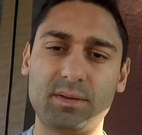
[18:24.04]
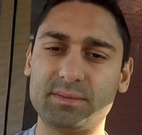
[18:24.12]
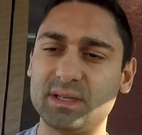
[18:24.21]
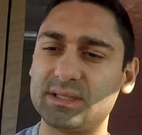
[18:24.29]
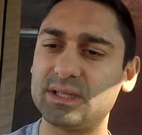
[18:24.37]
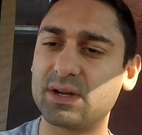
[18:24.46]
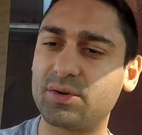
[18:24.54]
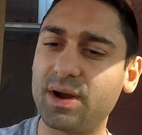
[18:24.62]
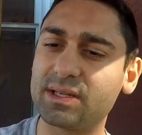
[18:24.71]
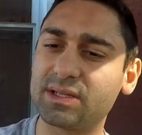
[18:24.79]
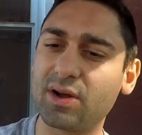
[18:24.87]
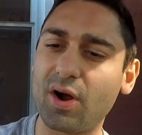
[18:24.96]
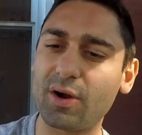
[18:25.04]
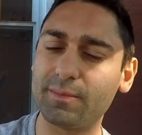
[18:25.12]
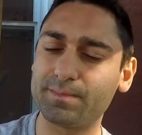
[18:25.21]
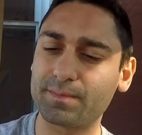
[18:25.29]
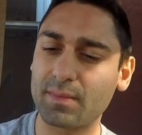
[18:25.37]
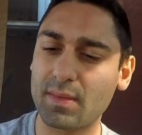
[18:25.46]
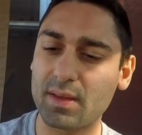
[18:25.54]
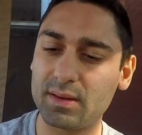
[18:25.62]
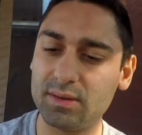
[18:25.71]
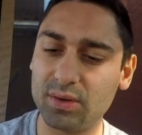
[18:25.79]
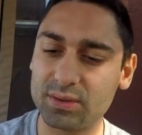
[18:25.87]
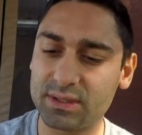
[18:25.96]
This is a great cigar,
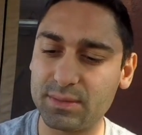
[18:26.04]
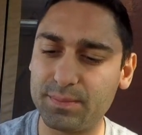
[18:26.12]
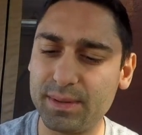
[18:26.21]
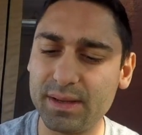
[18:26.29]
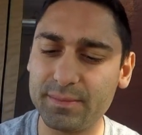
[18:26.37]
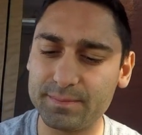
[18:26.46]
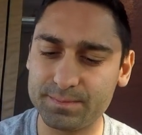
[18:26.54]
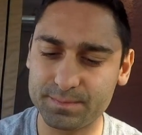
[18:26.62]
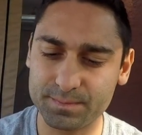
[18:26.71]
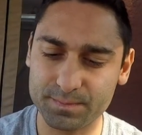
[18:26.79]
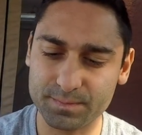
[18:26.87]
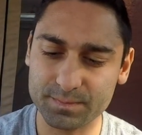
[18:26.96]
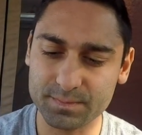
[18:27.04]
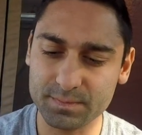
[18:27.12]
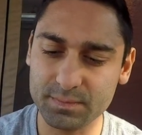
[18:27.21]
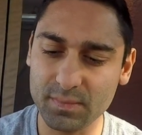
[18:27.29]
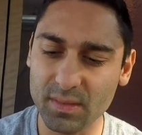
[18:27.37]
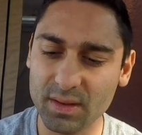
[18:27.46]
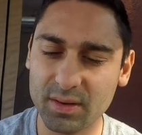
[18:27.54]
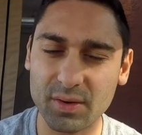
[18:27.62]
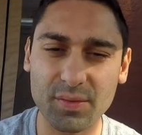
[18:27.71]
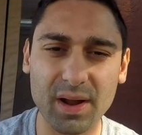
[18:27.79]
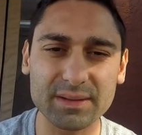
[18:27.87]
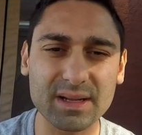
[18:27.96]
you know, to be
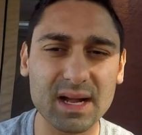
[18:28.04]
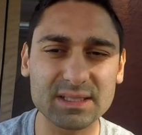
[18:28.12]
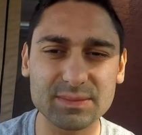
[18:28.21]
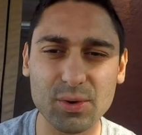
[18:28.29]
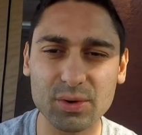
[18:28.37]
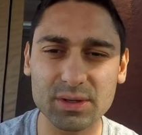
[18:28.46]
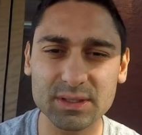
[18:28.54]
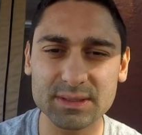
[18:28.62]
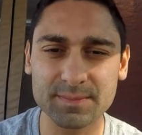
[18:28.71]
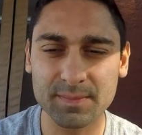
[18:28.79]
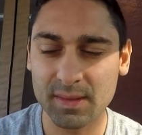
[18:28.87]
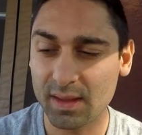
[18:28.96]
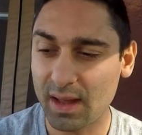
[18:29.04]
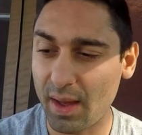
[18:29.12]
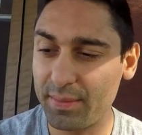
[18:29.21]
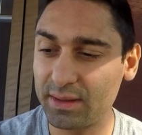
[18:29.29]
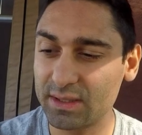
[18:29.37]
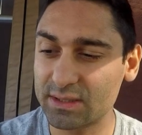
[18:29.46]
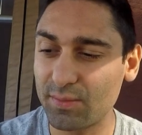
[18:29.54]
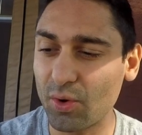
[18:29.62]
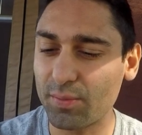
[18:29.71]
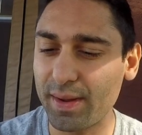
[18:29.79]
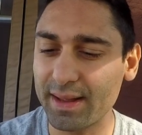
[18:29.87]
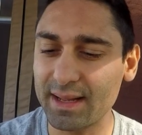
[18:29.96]
around non-smokers. I mean, the
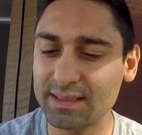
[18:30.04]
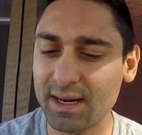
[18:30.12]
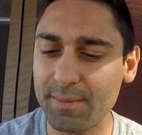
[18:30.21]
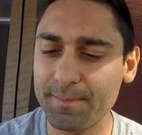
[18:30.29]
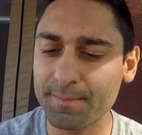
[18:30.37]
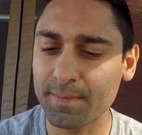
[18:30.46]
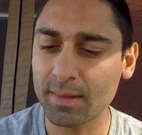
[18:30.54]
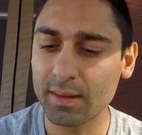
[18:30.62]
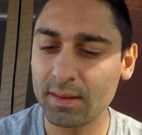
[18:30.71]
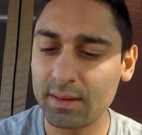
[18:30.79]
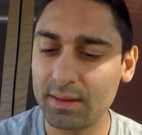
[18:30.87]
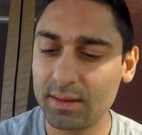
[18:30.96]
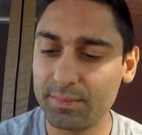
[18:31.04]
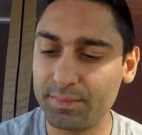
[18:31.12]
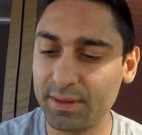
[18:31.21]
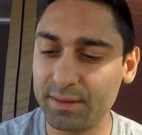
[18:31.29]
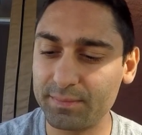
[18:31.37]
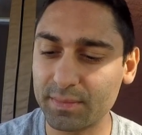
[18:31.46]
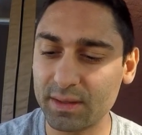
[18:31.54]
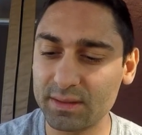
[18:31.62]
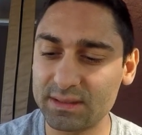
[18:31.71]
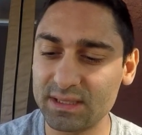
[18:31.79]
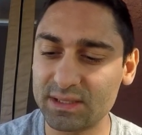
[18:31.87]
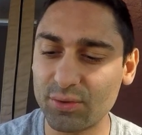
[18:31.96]
smoke might get to them, but
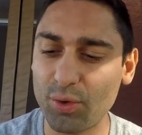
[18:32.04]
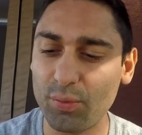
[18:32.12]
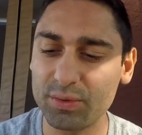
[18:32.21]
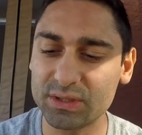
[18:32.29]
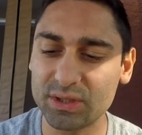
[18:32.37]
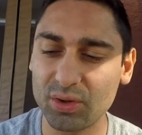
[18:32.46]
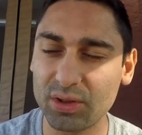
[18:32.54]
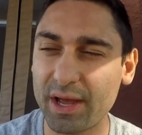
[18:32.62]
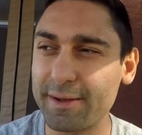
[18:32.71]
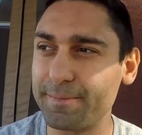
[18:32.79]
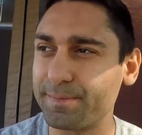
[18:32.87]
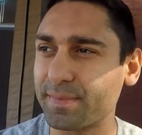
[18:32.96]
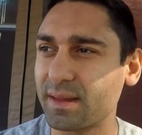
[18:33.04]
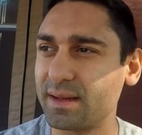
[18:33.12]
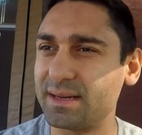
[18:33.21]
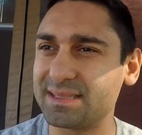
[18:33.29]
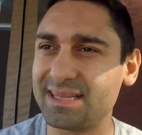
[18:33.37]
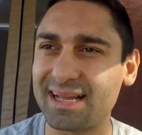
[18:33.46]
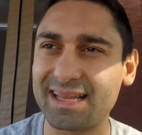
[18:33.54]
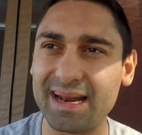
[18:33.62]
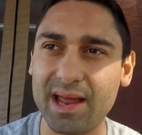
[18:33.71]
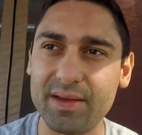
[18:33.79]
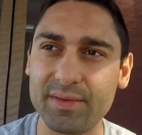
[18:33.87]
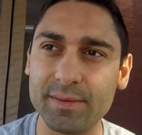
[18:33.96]
since the aroma is so light and it's not
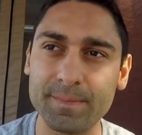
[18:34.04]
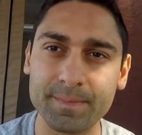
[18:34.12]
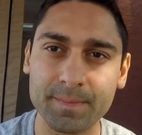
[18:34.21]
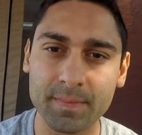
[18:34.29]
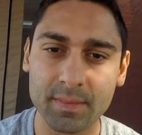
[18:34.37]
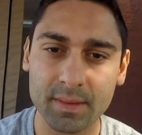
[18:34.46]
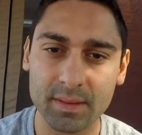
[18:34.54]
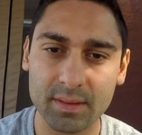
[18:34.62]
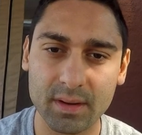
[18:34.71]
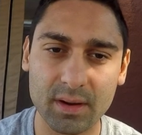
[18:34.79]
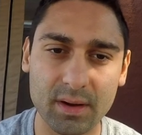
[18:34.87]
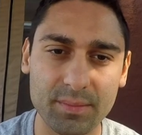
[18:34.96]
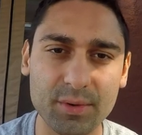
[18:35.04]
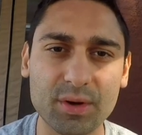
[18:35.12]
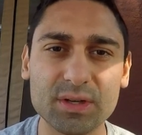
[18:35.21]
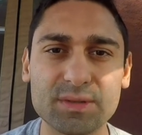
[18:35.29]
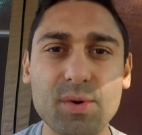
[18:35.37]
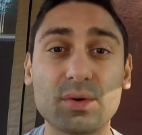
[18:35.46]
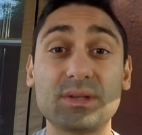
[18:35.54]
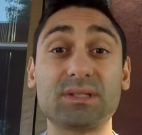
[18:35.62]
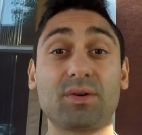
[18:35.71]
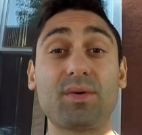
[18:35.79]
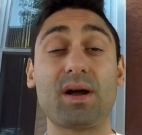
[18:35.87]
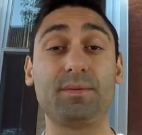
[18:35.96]
that heavy, you could smoke
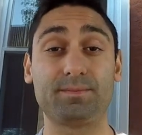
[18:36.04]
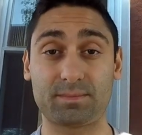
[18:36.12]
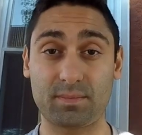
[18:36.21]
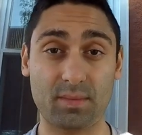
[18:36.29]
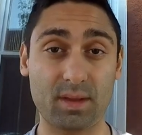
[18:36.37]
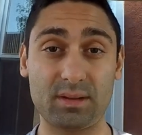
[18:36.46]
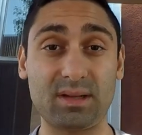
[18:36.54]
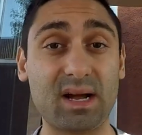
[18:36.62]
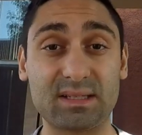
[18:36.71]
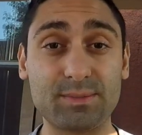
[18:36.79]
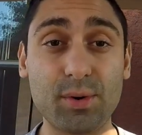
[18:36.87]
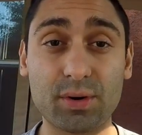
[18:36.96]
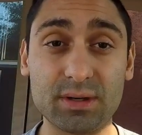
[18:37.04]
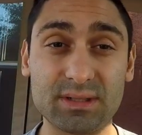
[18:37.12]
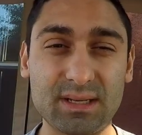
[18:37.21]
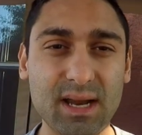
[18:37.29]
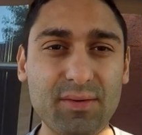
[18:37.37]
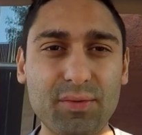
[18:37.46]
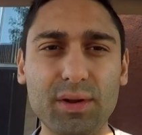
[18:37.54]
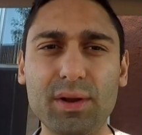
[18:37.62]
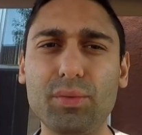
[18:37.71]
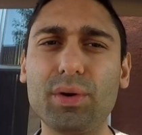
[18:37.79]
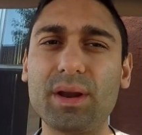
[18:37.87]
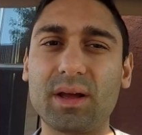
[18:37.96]
this around non-smokers and they
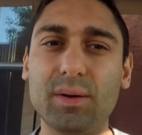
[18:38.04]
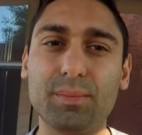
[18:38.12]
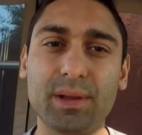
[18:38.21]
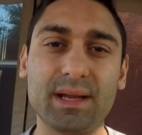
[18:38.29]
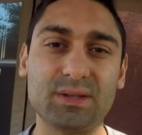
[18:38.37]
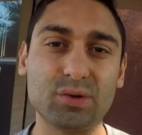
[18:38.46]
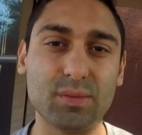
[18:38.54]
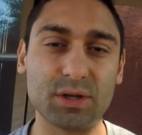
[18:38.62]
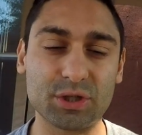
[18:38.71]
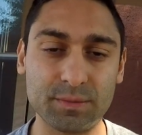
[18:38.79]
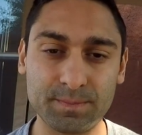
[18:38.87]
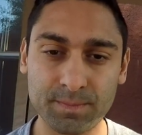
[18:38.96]
really wouldn't complain too much.